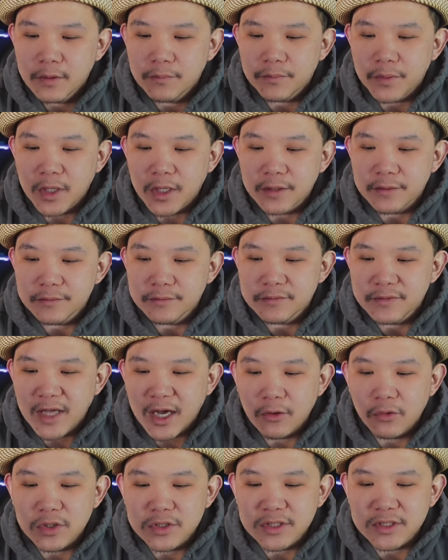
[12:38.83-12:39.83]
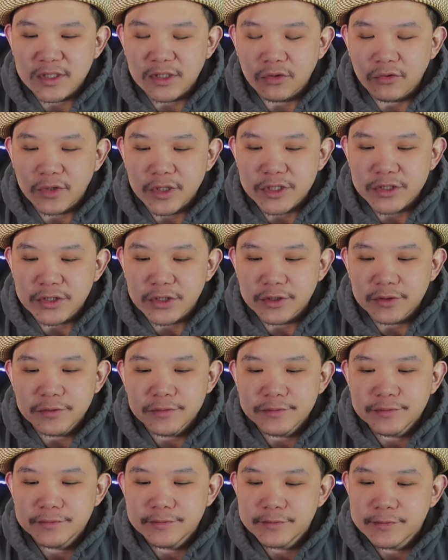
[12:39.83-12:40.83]
But that wasn't the original.
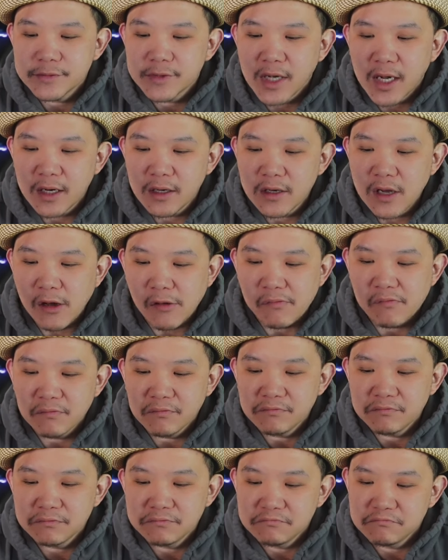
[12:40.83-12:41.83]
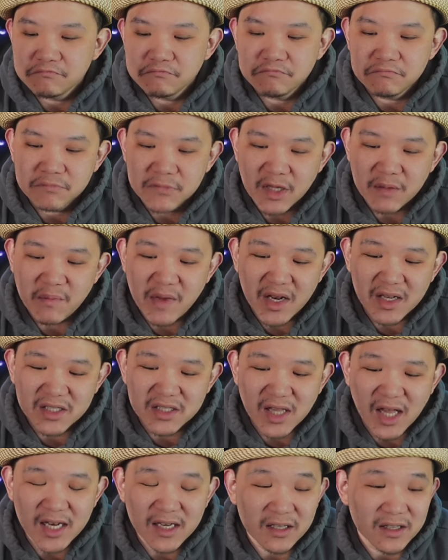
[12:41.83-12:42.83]
I don't know. They made it
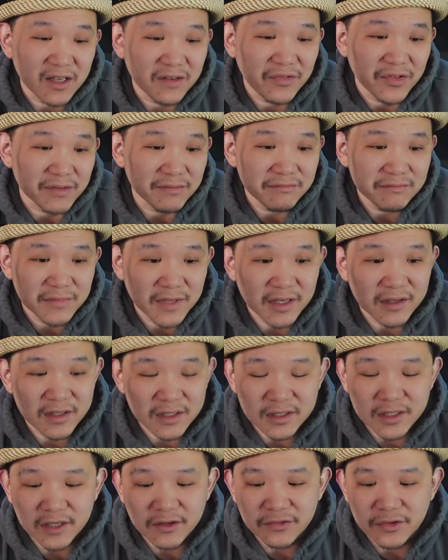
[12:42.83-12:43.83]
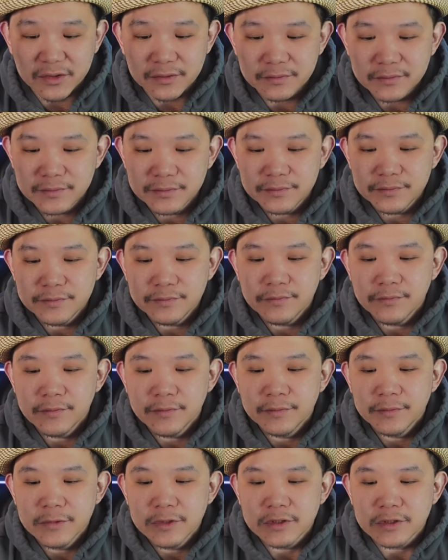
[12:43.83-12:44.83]
slightly different. It is different.
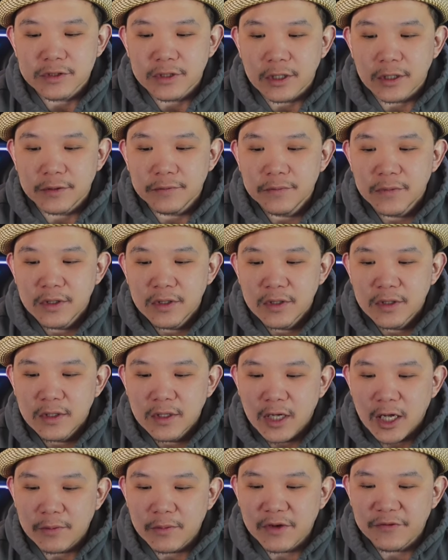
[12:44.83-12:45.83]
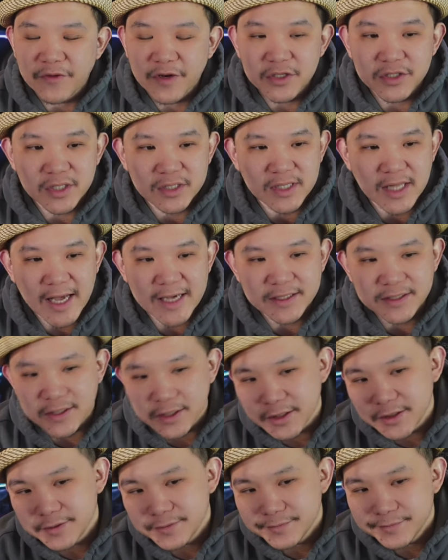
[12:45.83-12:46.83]
So I'm going to finish this last
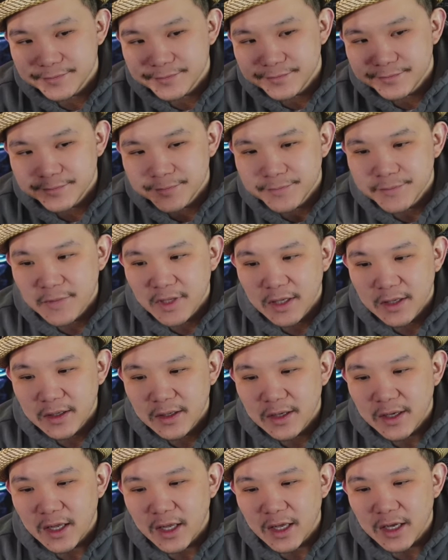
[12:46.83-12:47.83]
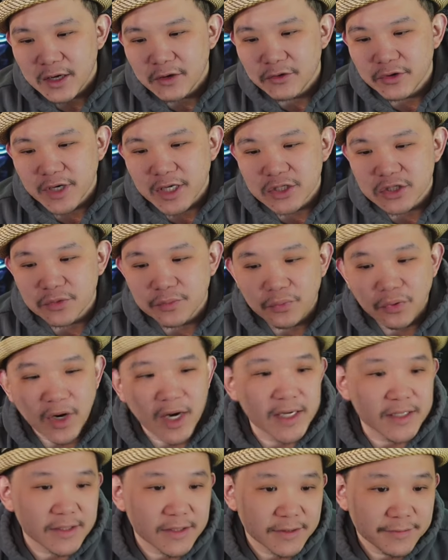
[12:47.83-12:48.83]
stir. And we'll get your
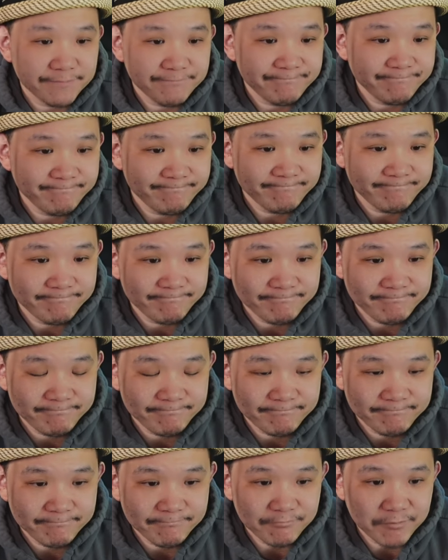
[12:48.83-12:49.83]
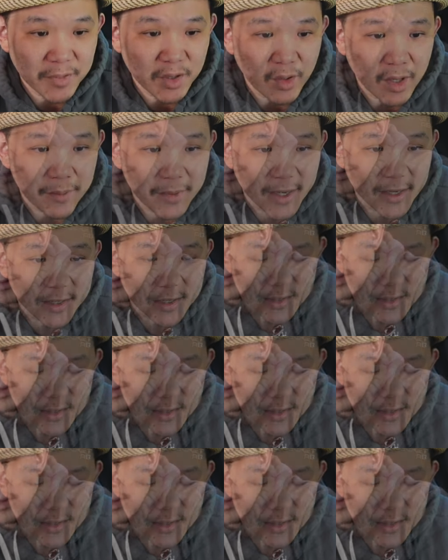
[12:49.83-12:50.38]
price. Be right back.